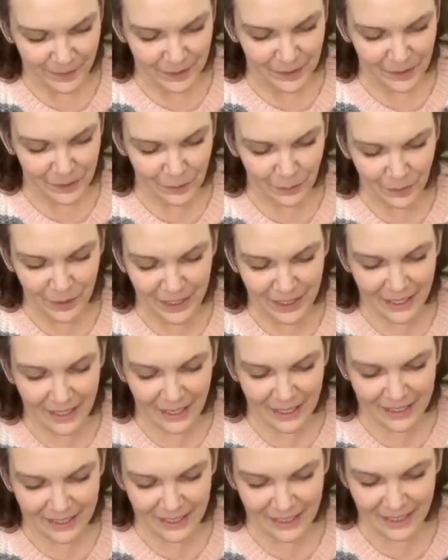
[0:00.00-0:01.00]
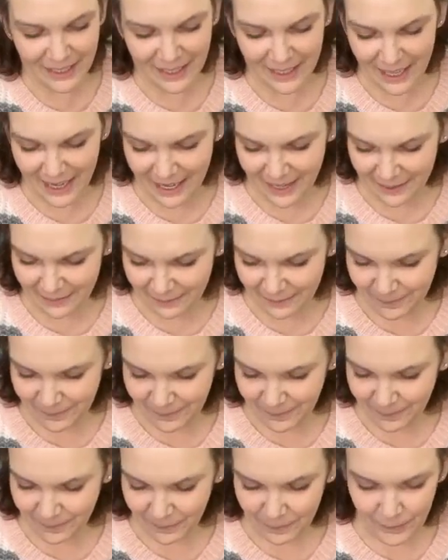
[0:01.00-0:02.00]
So what do you guys think of that?
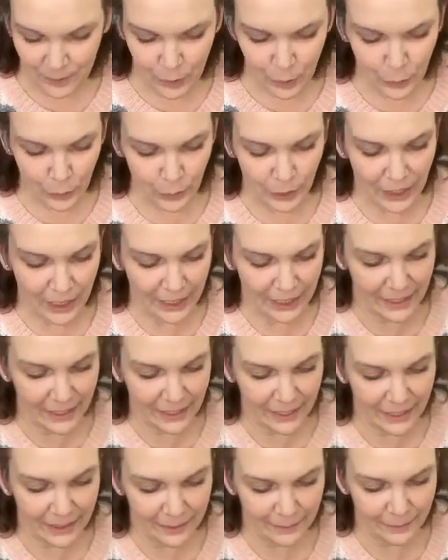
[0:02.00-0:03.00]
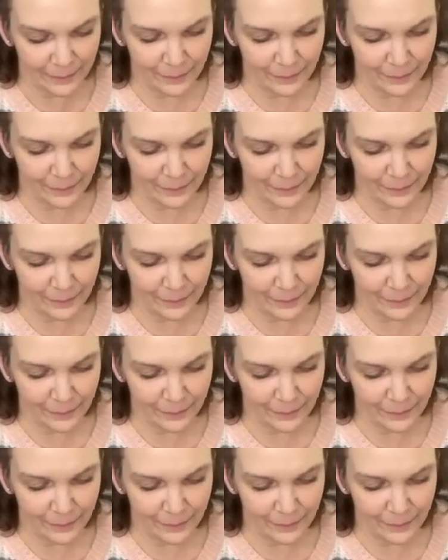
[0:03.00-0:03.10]
Cool idea?